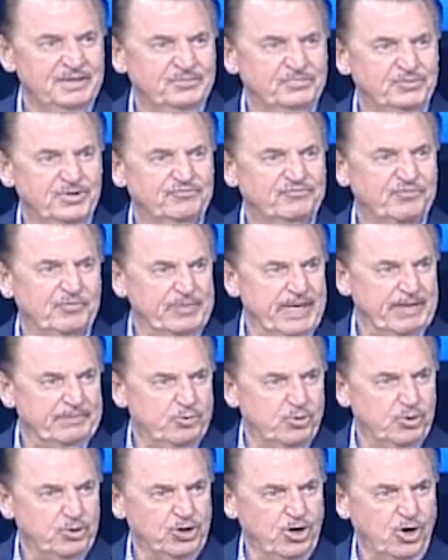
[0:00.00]
But from that
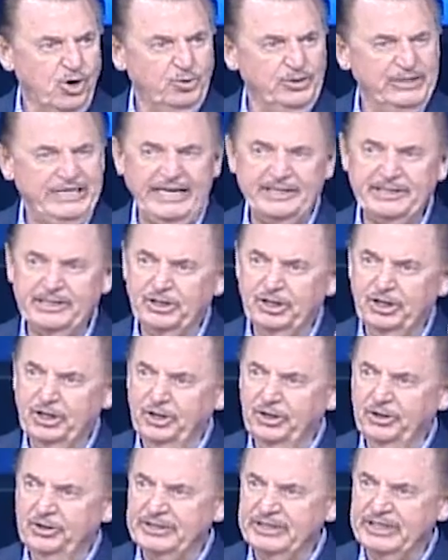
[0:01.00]
point on, we had to
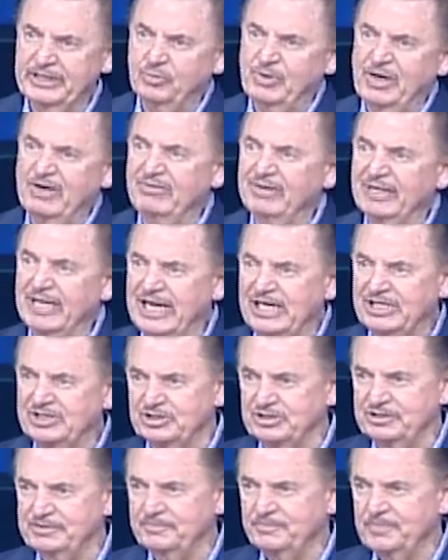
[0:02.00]
learn and get
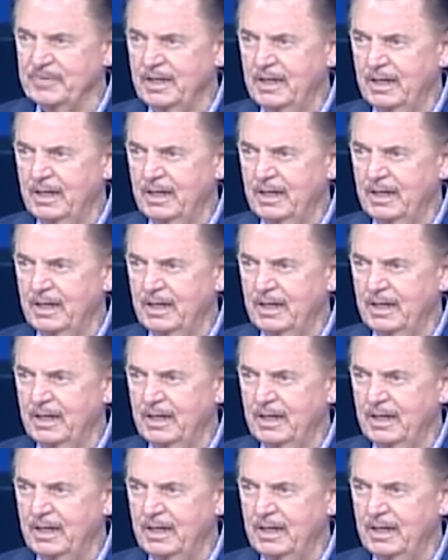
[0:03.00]
revelation